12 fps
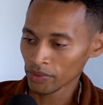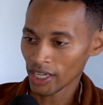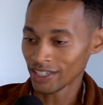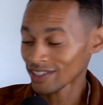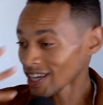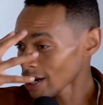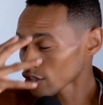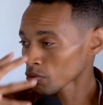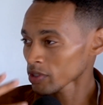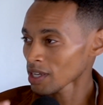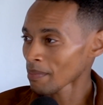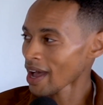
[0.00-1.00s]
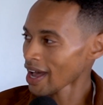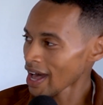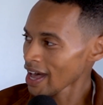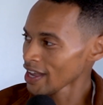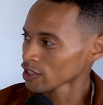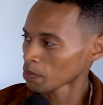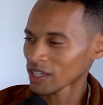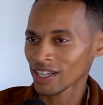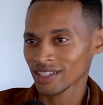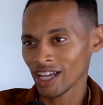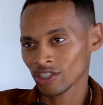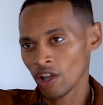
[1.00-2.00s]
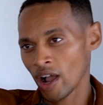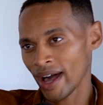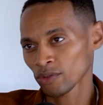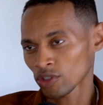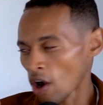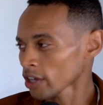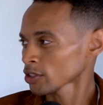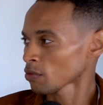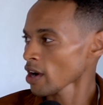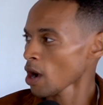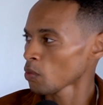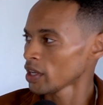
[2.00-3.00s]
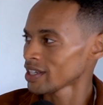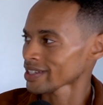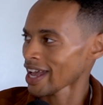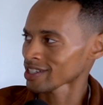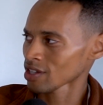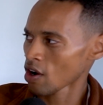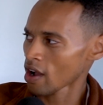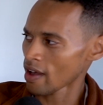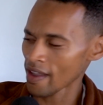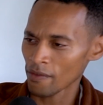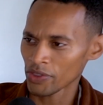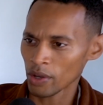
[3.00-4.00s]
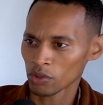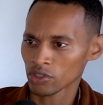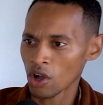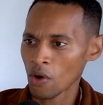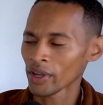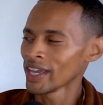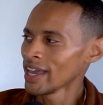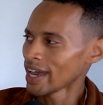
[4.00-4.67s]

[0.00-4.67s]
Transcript: And tears was in my eyes because I saw how dark the route was. I saw how everything was going.